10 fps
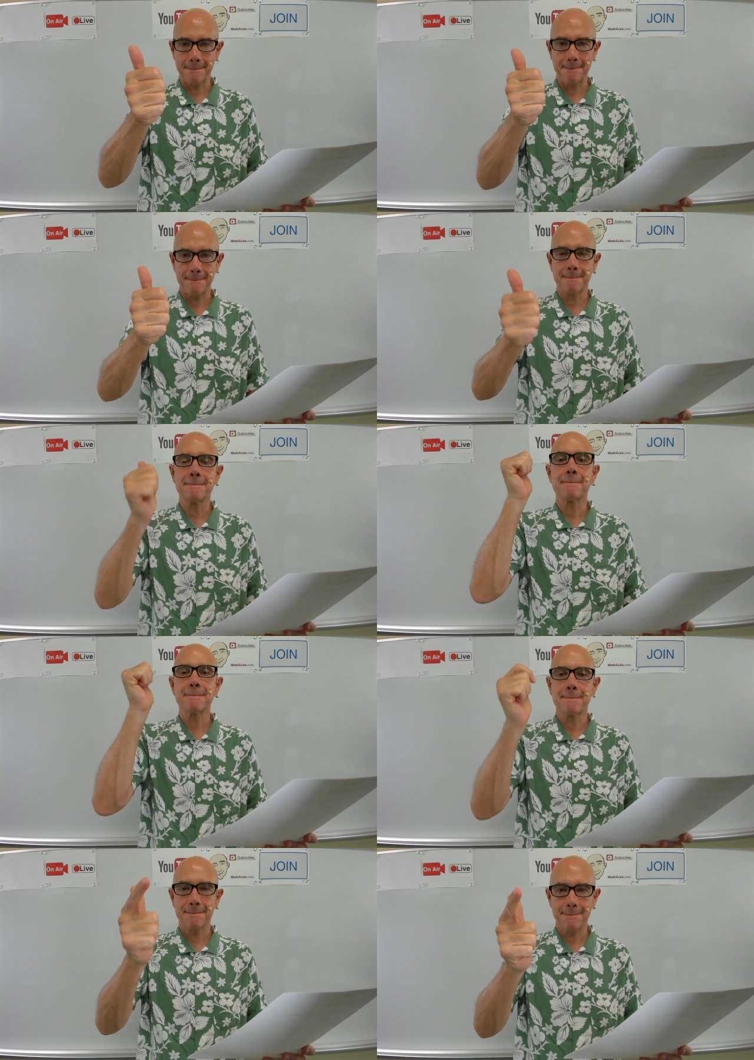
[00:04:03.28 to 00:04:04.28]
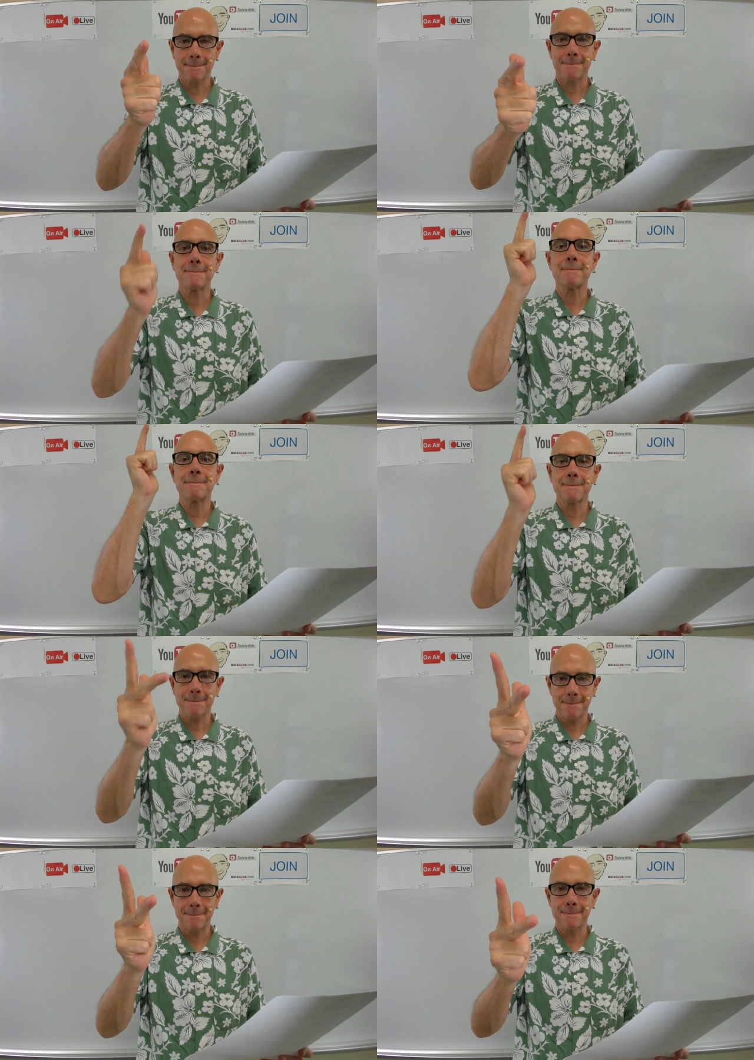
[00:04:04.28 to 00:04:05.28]

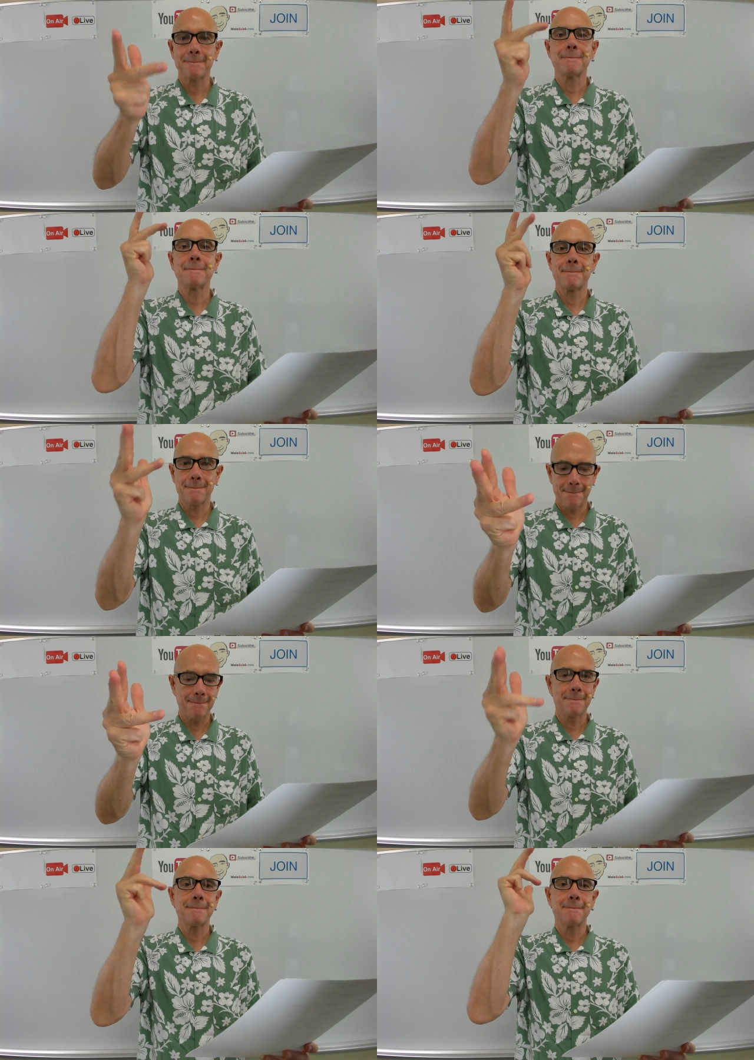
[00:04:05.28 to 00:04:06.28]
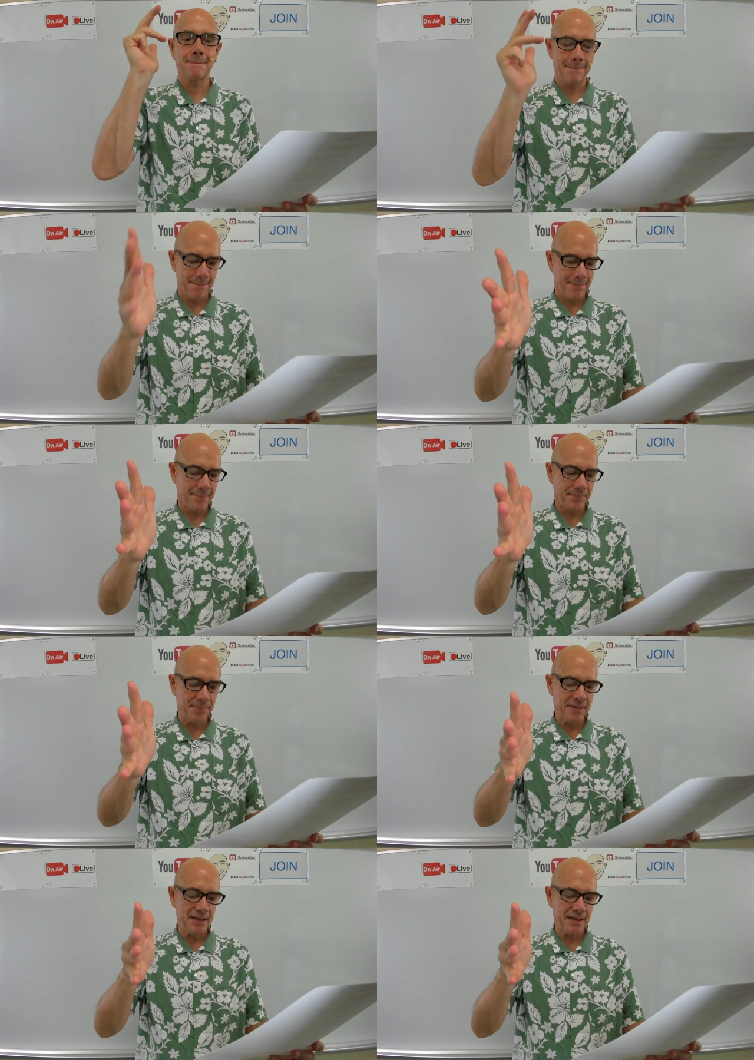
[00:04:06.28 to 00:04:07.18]
[no speech]